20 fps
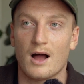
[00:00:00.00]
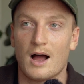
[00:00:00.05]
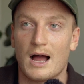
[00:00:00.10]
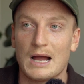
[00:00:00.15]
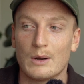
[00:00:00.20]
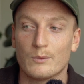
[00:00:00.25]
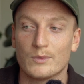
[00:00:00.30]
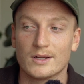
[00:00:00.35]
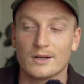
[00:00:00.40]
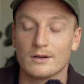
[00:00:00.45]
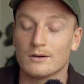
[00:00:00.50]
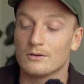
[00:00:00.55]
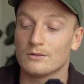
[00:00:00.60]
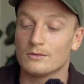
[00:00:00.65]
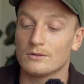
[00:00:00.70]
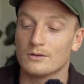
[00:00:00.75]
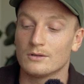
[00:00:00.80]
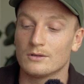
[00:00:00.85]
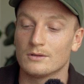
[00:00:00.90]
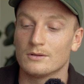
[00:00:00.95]
I
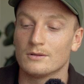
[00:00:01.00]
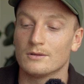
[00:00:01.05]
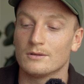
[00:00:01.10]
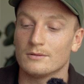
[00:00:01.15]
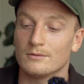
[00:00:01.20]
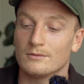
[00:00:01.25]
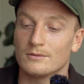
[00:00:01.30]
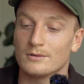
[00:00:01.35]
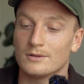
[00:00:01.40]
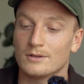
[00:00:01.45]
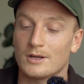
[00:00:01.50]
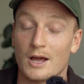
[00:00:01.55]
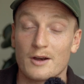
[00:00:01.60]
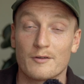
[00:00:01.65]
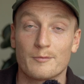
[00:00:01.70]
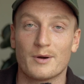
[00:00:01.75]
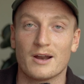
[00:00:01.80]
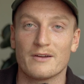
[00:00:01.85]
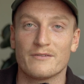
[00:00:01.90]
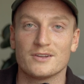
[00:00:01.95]
will kind
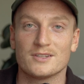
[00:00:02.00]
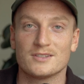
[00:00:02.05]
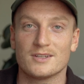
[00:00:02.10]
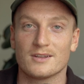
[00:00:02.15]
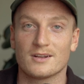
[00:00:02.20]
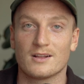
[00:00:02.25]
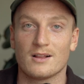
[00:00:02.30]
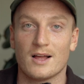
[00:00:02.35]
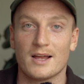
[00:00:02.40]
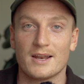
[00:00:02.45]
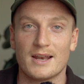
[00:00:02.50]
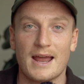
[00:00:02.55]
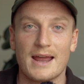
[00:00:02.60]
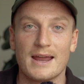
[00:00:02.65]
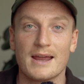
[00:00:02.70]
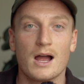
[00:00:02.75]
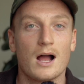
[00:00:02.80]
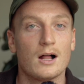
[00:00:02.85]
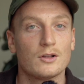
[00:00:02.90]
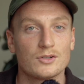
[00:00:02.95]
of preface to the client,
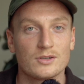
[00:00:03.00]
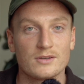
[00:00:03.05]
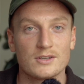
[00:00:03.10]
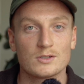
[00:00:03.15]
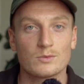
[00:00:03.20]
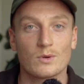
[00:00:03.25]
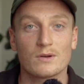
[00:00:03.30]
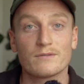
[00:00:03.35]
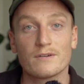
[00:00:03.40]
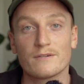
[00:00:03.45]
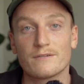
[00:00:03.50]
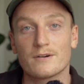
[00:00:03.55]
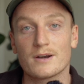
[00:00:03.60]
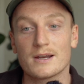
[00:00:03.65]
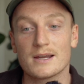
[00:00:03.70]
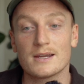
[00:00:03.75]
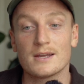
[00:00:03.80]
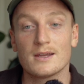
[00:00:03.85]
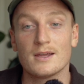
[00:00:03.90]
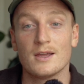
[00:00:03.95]
hey, I'll do this one for
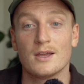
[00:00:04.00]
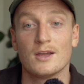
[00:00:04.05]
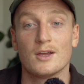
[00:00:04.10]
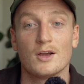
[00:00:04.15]
free,